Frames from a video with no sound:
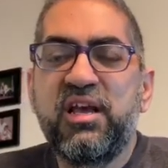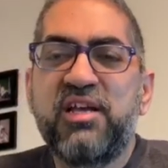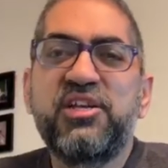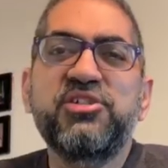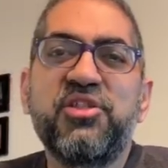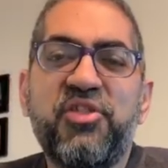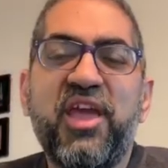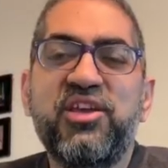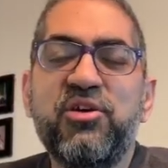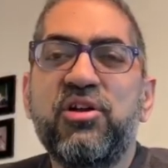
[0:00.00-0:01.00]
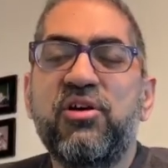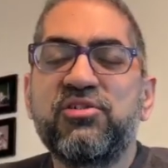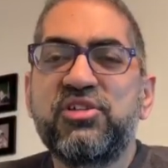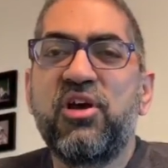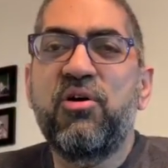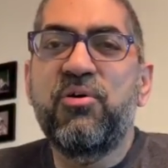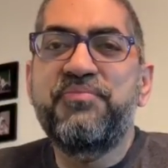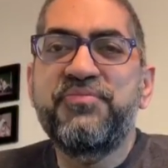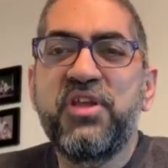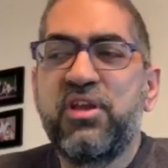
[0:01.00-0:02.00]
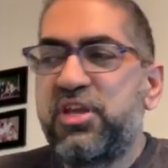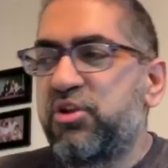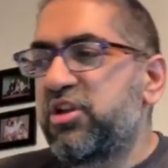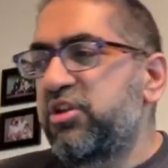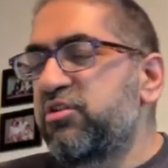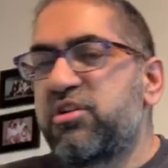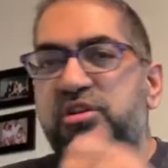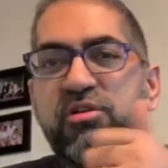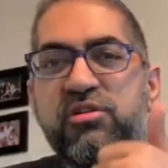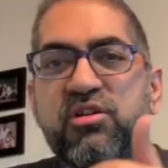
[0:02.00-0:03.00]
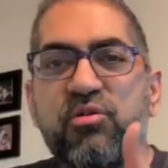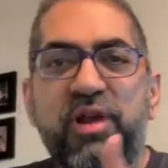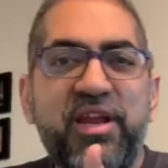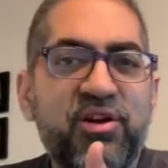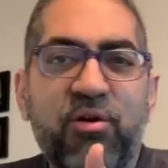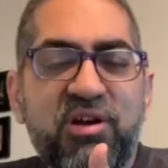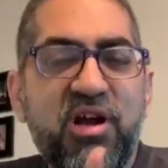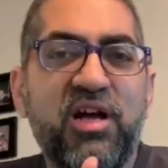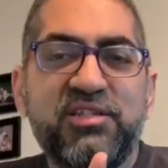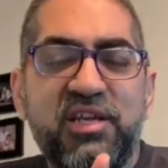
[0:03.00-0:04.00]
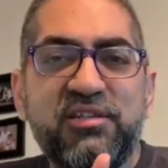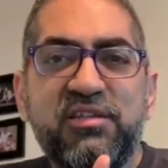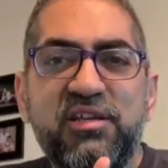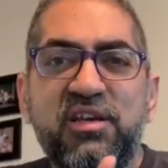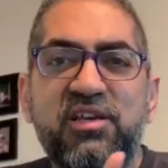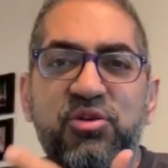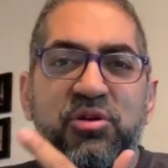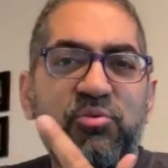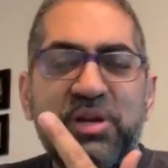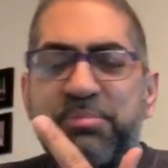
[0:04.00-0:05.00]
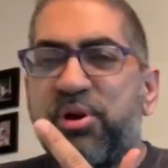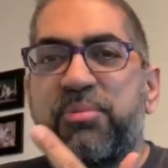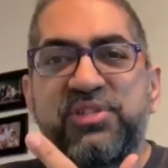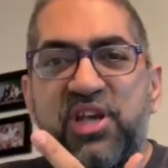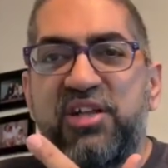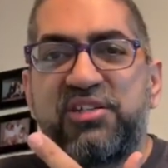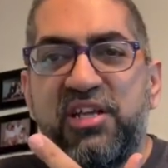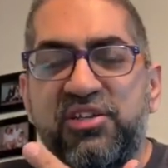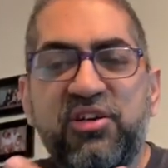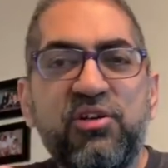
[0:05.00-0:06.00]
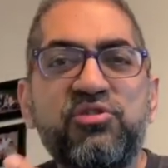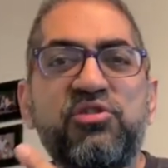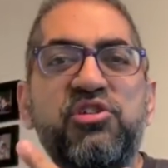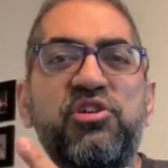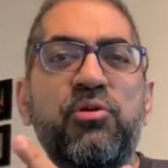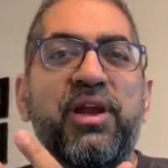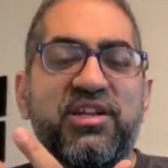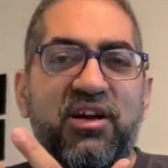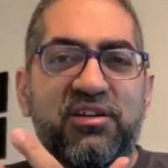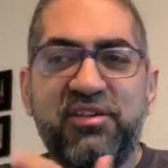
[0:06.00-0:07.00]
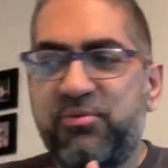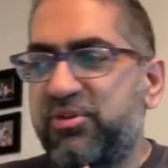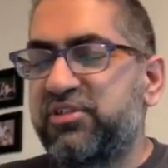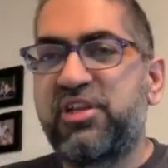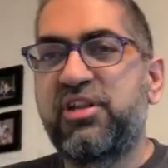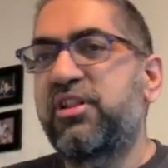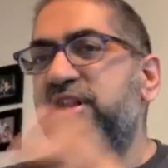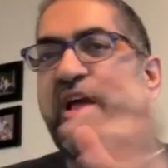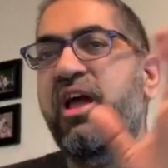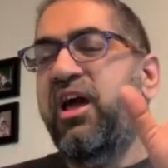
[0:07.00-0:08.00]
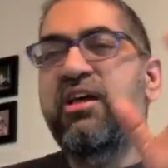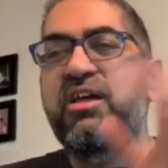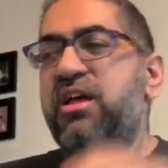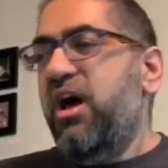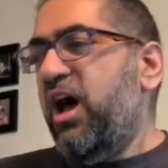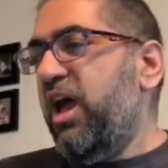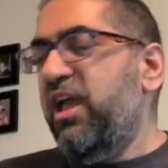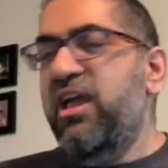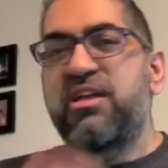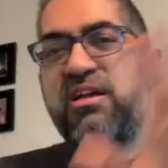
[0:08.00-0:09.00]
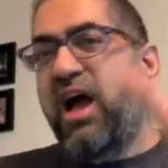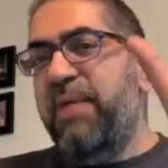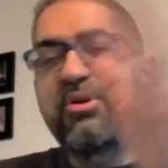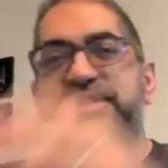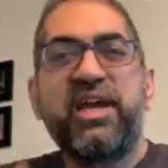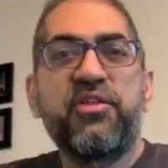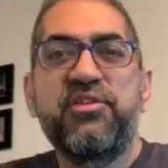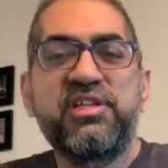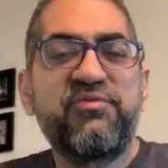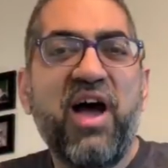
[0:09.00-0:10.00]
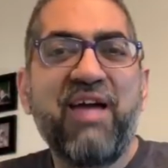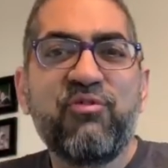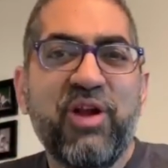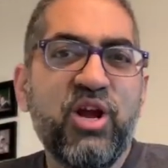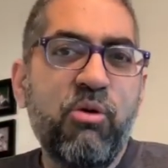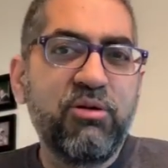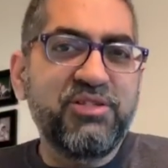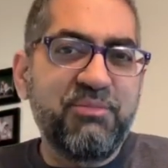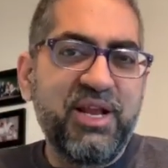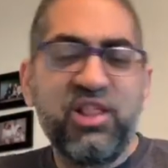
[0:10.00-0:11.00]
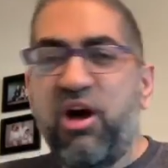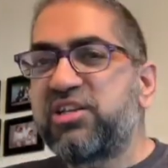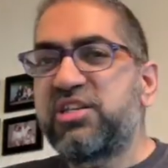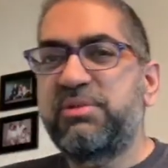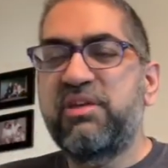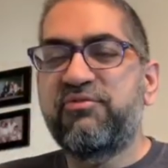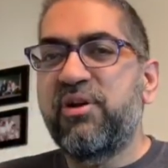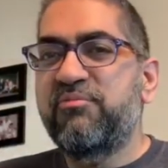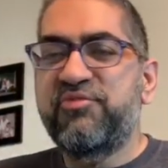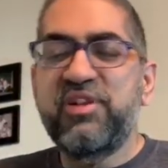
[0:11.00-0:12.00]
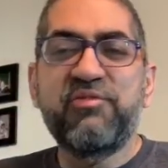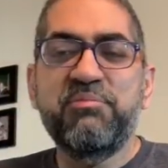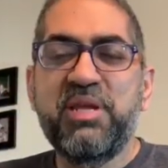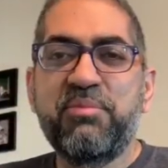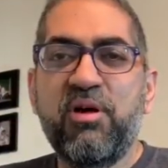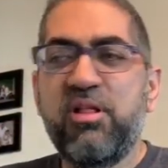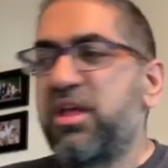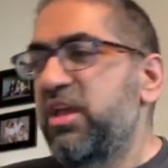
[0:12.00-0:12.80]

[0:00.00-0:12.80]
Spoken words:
Because here's the thing: you can also you can create your own content, you can repurpose content, you can also curate content, which is like I put together these 5 great quotes that mean a lot to me from different people.